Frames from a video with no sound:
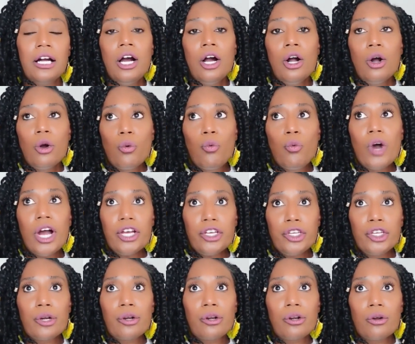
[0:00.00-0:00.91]

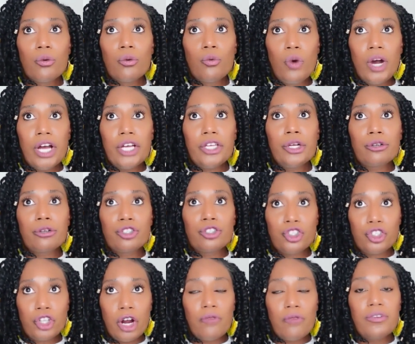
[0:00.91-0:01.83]
what your
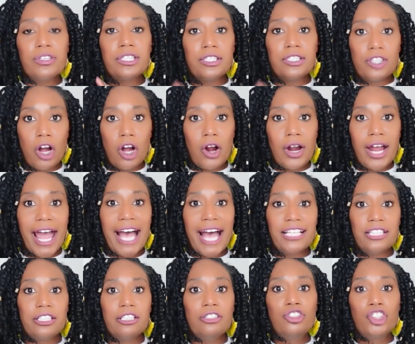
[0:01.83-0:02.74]
services are
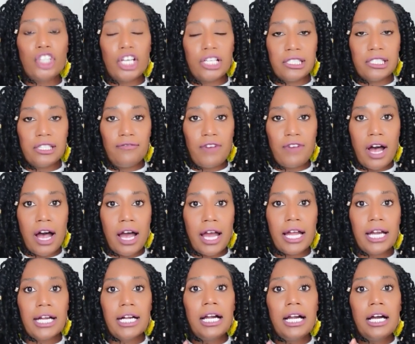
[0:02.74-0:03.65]
has to
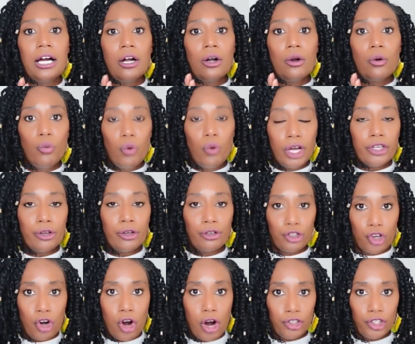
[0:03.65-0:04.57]
justify what you're
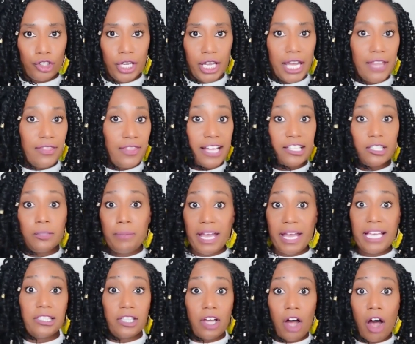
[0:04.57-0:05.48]
charging. And that's
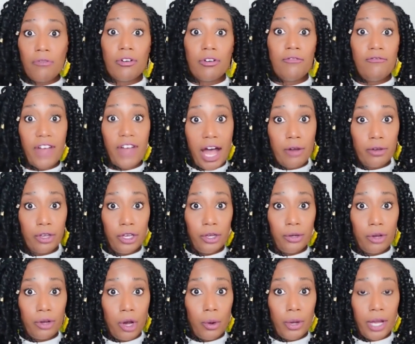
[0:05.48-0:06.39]
based off of
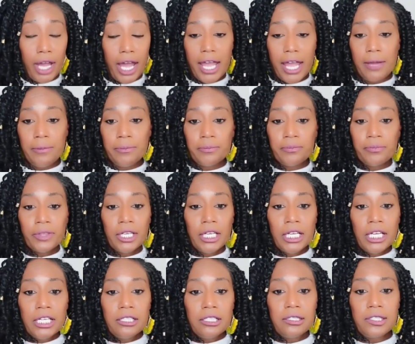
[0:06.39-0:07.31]
value. Okay.
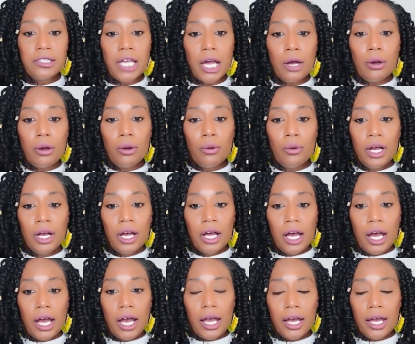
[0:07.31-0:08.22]
So,
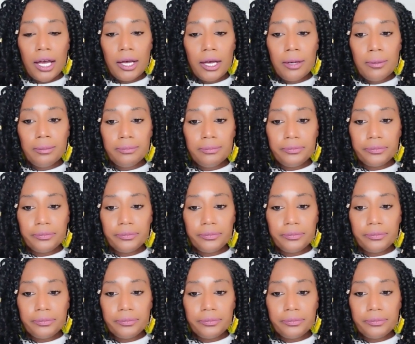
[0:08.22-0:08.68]
yeah.